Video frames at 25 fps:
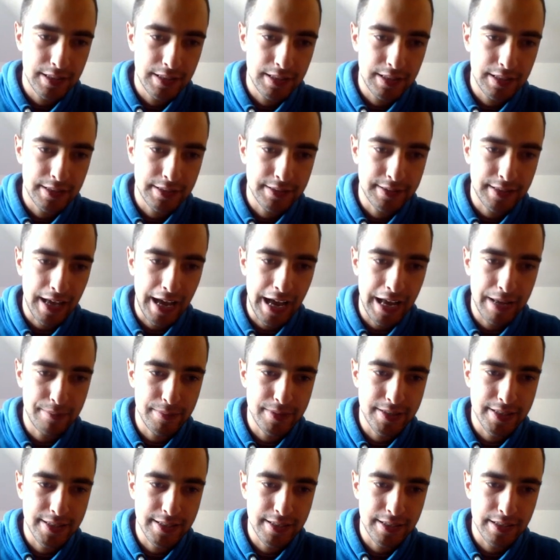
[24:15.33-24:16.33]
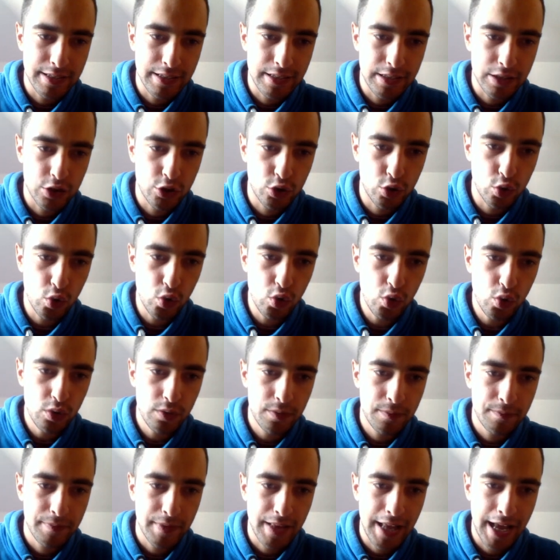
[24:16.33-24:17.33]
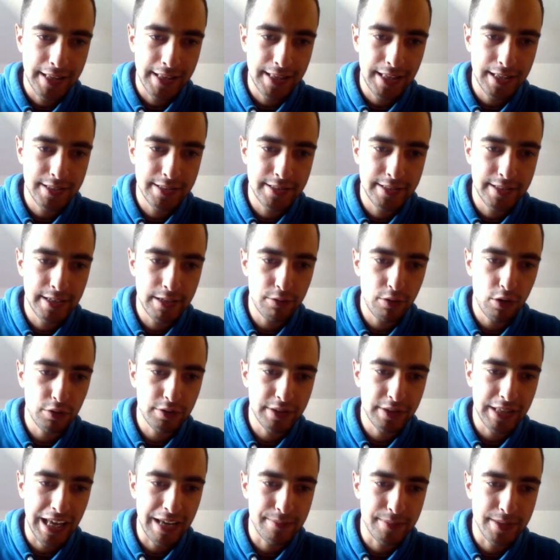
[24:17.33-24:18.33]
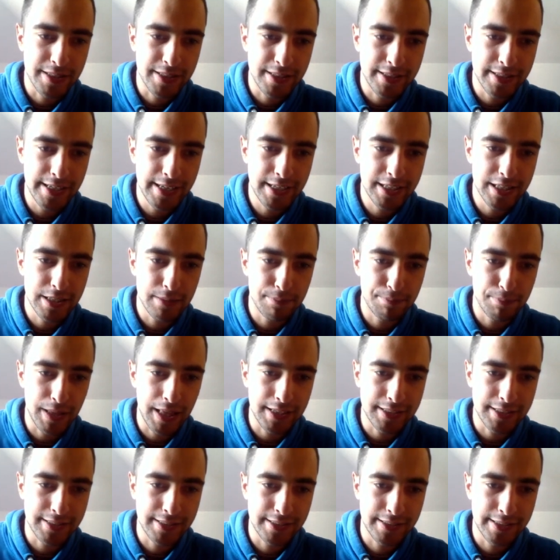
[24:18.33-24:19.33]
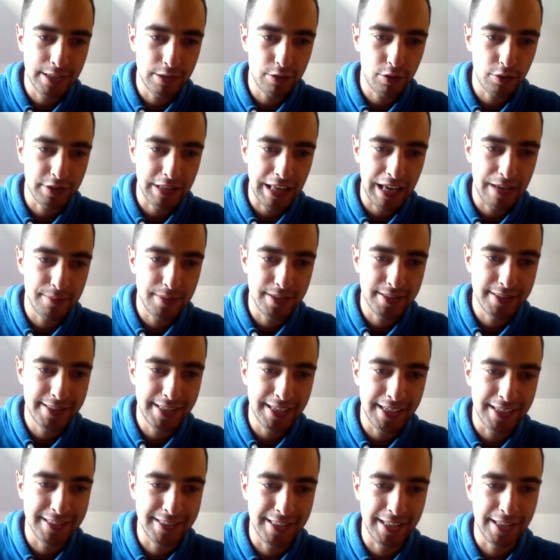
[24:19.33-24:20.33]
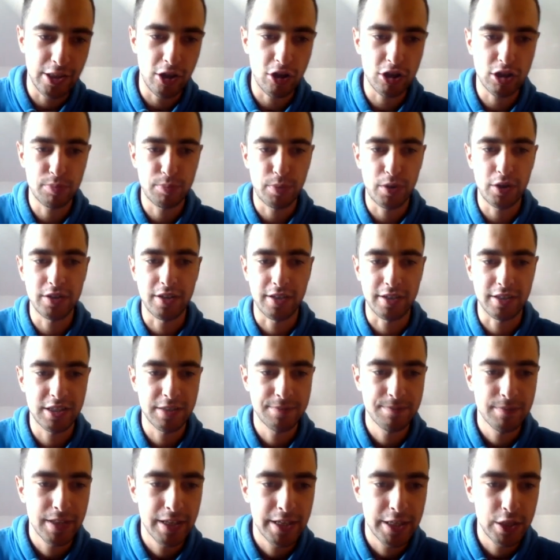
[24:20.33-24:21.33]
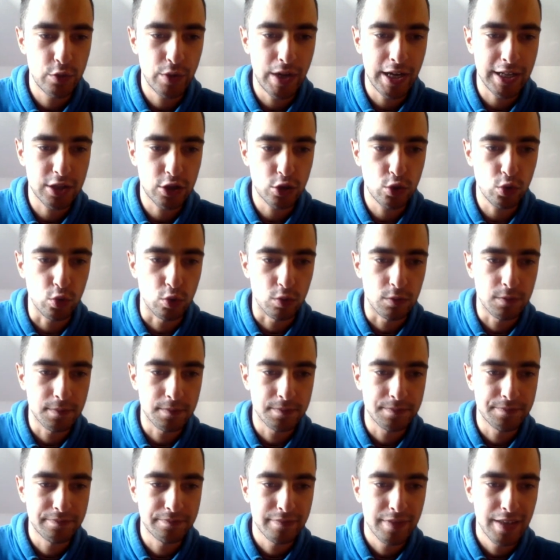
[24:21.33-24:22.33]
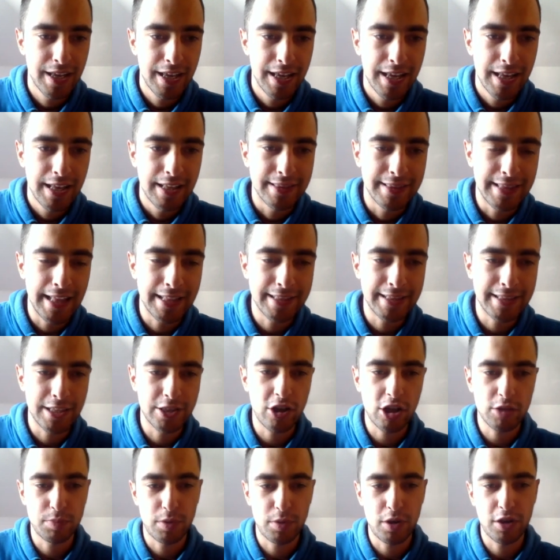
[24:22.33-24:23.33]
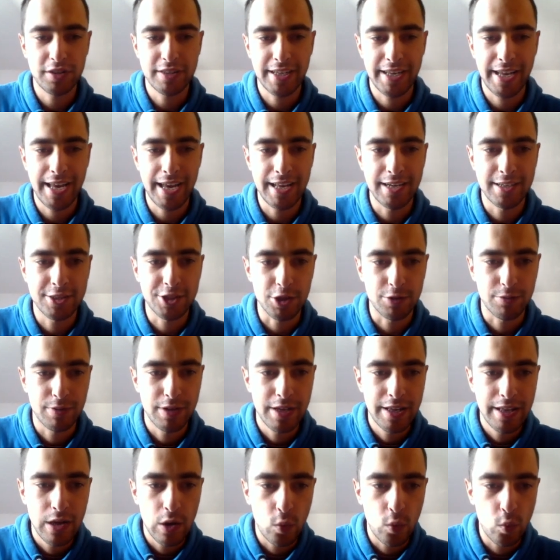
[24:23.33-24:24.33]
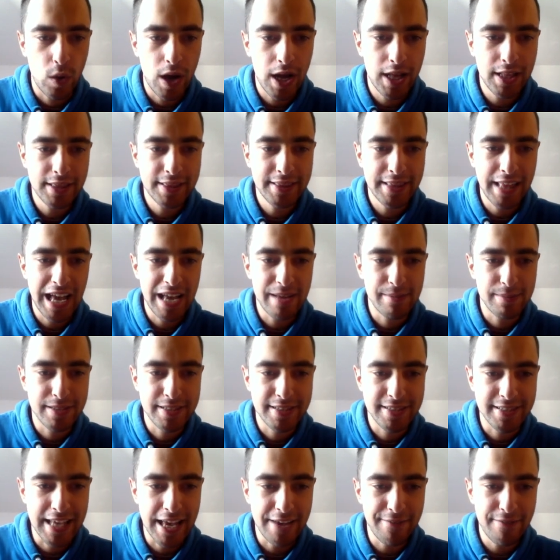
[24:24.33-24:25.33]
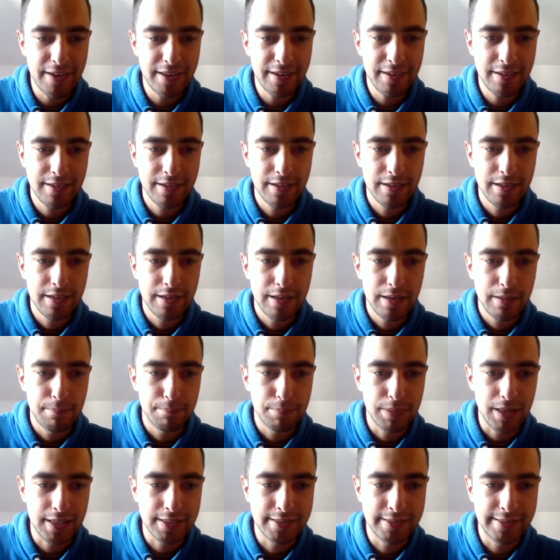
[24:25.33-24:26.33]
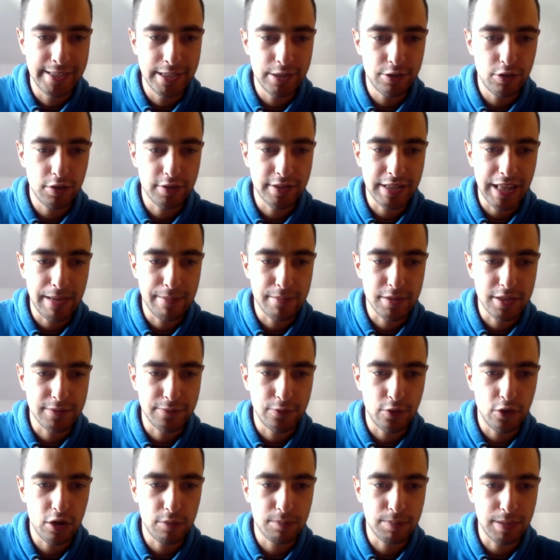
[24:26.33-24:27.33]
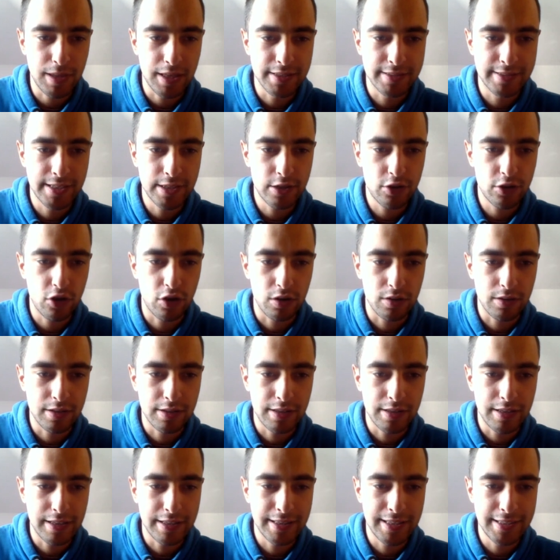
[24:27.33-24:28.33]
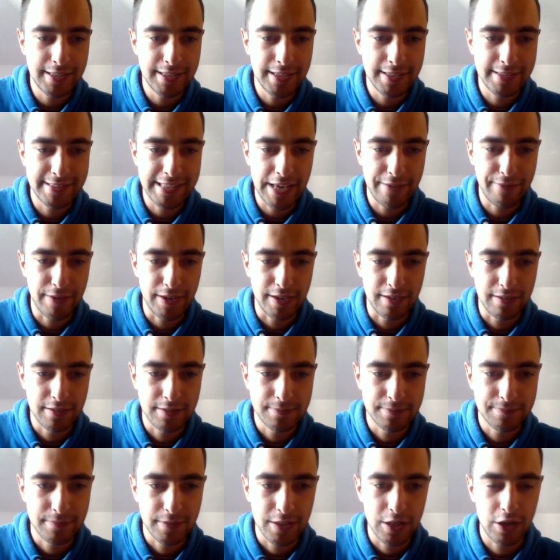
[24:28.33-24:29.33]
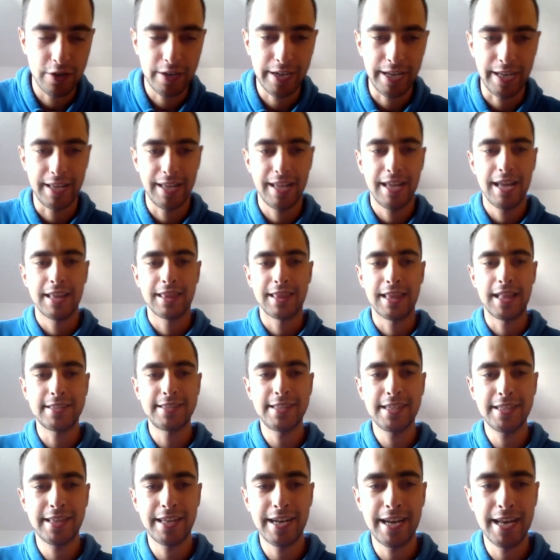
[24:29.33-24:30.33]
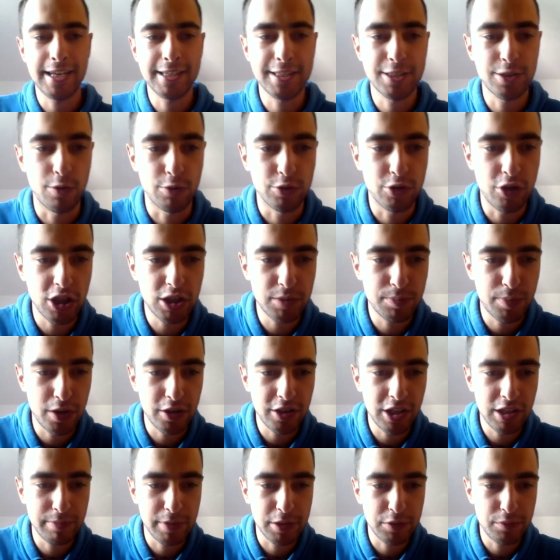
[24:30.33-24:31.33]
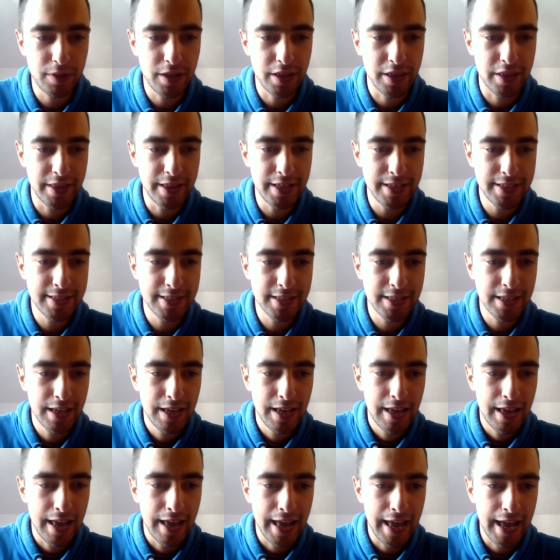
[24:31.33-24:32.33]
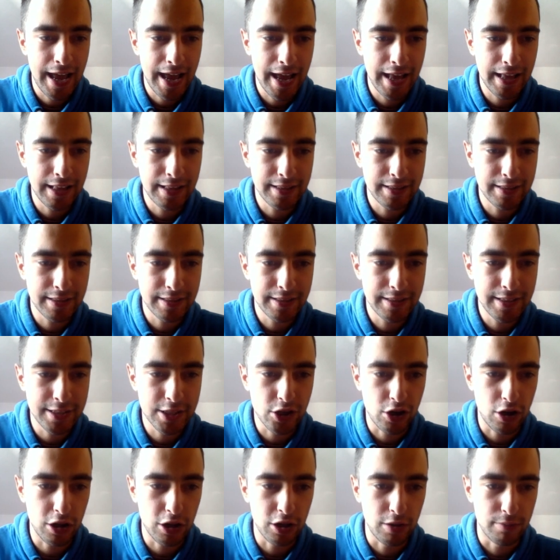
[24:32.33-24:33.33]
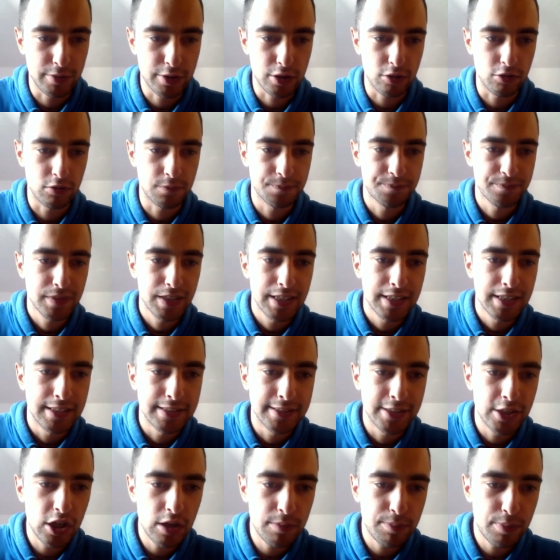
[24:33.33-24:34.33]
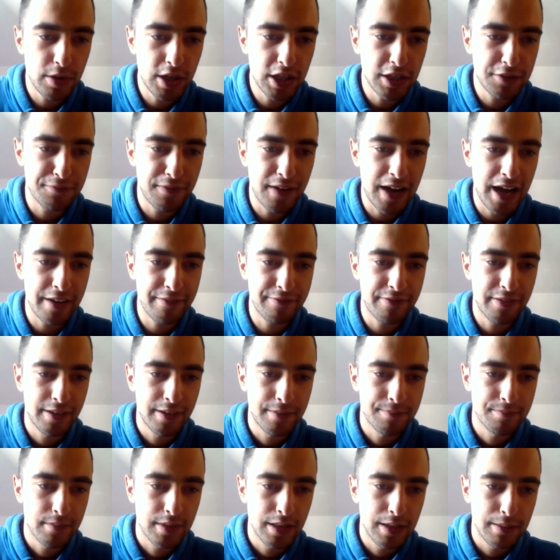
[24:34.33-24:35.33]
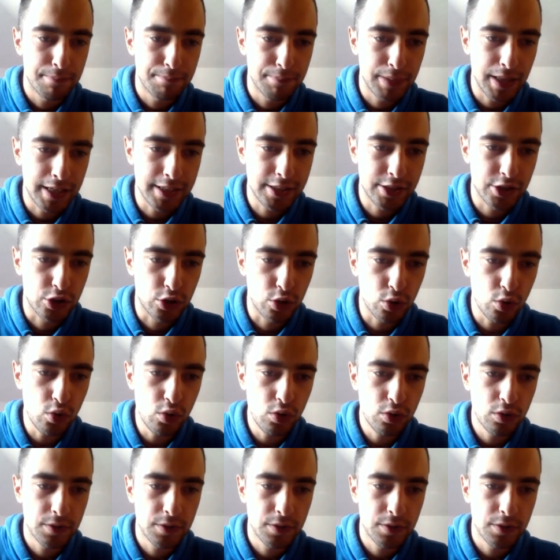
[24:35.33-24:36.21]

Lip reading: times 2, and then 0 times 6 plus 0 times 6, the dot product. You get 2. Then the dot product again, so 1 times 7 plus 0 times 4 plus 0, this is 7. Okay, let's see the next row, dot product between this and this column. So 0.5 plus 2